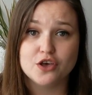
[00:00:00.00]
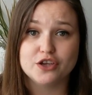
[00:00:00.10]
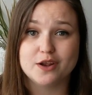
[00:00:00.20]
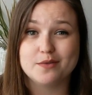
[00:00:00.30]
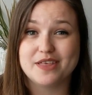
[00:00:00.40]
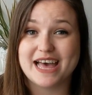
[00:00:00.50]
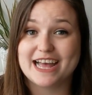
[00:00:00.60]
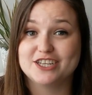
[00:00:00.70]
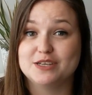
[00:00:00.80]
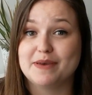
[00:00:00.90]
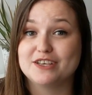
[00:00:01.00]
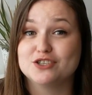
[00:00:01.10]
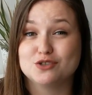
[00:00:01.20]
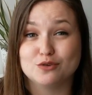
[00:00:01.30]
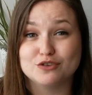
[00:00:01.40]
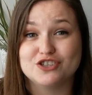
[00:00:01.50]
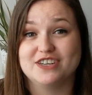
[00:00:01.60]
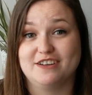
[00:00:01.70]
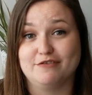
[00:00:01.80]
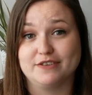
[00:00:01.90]
you know, that actually makes such
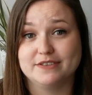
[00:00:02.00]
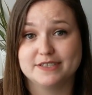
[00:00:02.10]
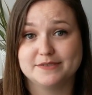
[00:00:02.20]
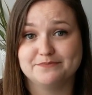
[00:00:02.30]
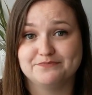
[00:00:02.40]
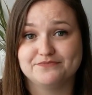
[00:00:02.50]
a difference.